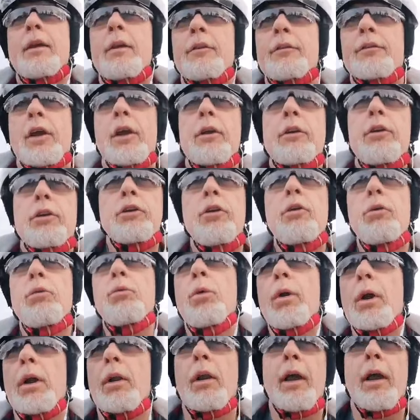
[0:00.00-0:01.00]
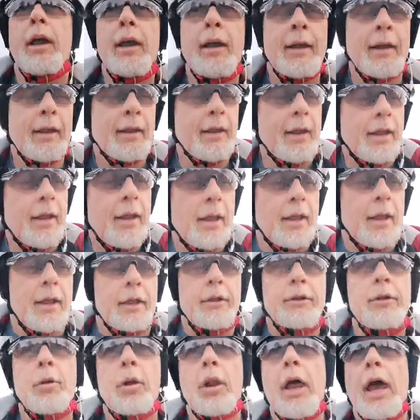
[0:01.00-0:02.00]
So you will
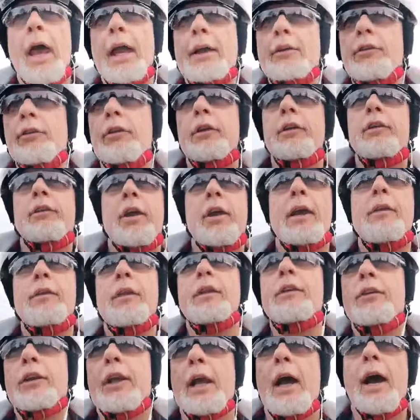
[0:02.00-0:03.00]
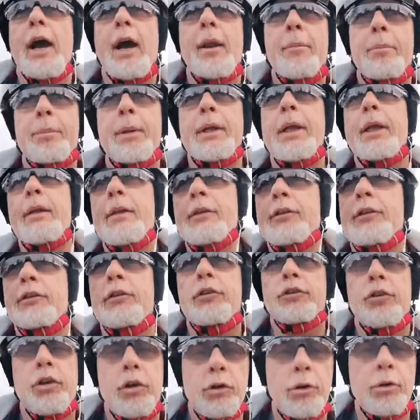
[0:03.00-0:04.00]
actually say, this can't be, this is
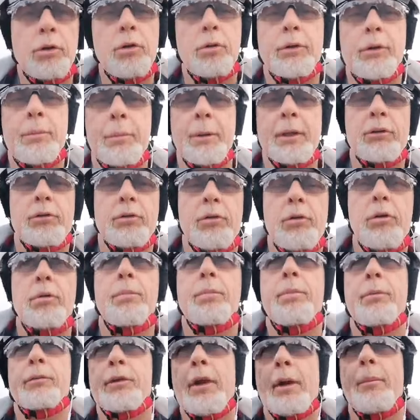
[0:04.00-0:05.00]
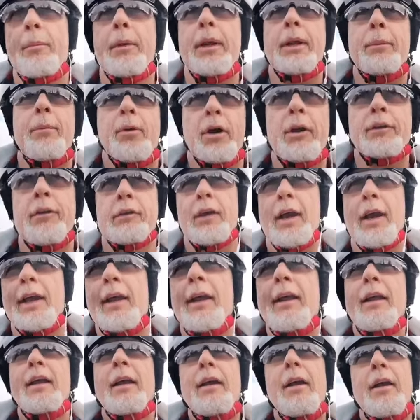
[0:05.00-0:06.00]
too good to be true, somebody might say.
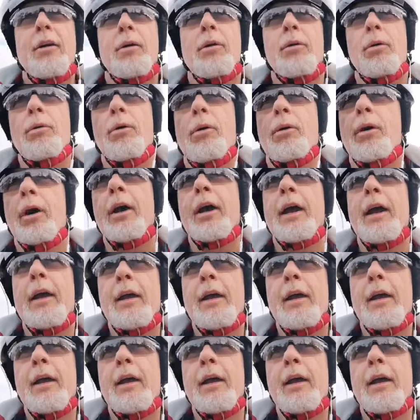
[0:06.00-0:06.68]
Or,